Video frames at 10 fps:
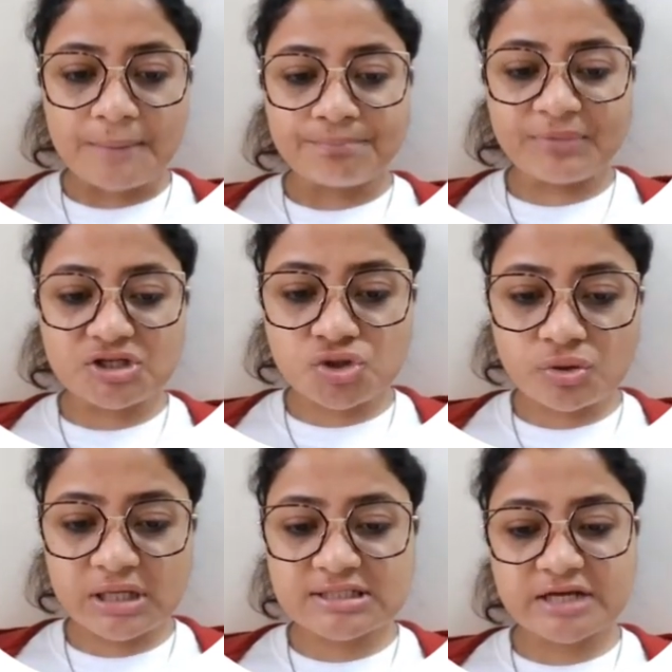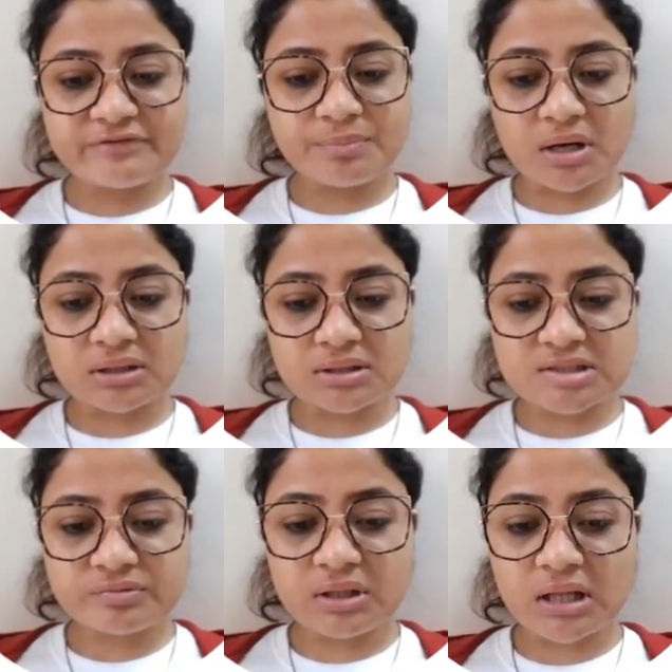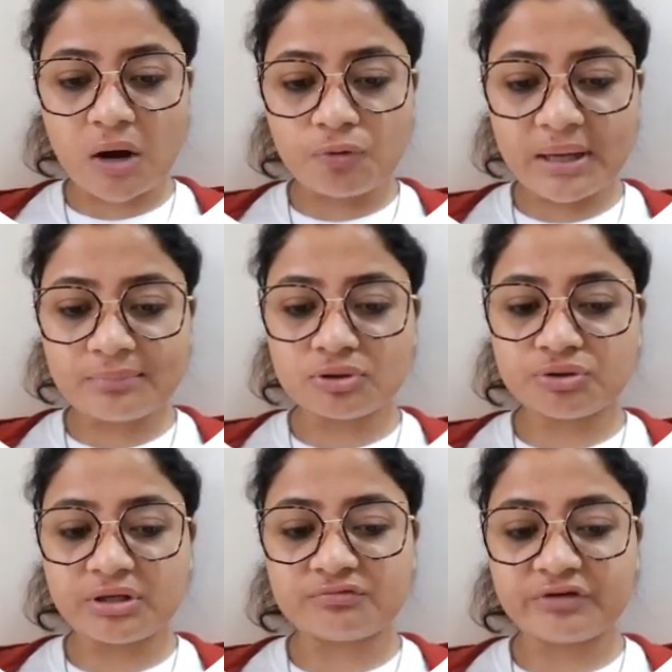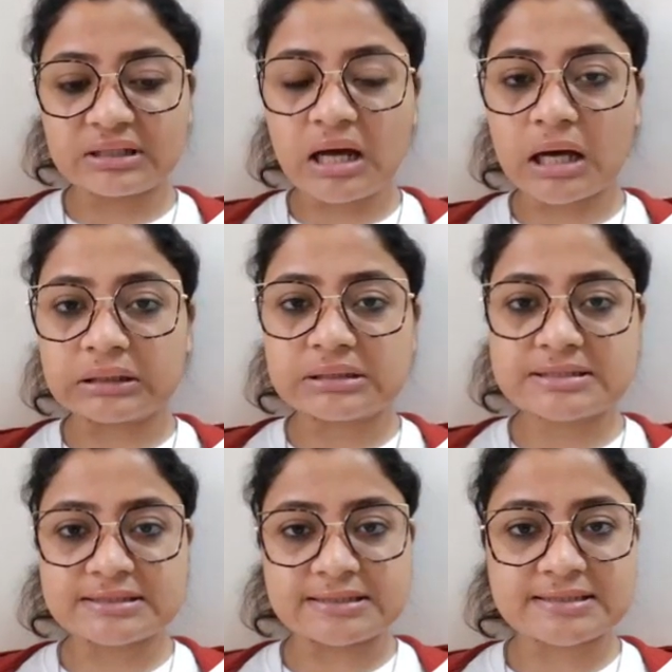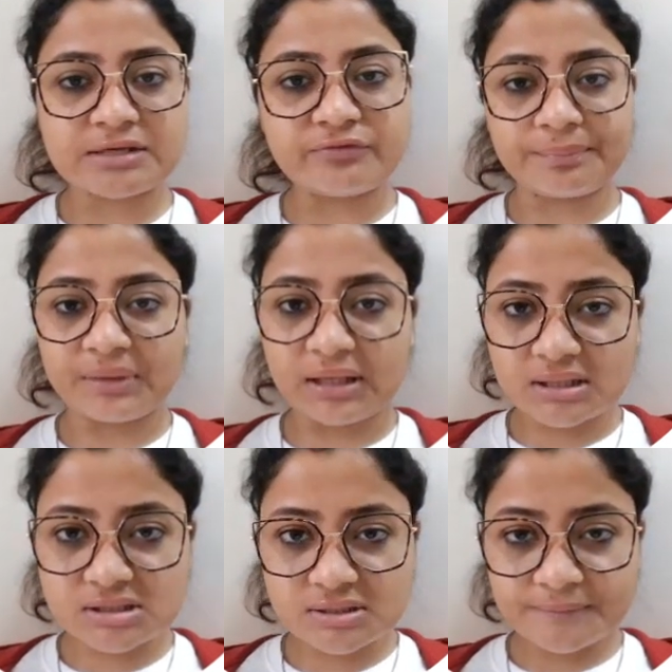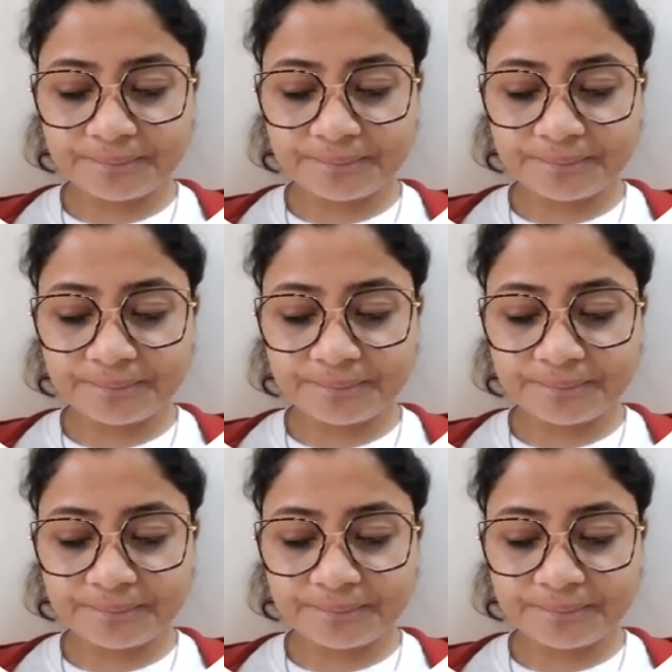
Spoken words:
Mature HIV particles will now be able to infect the other cells and replicate.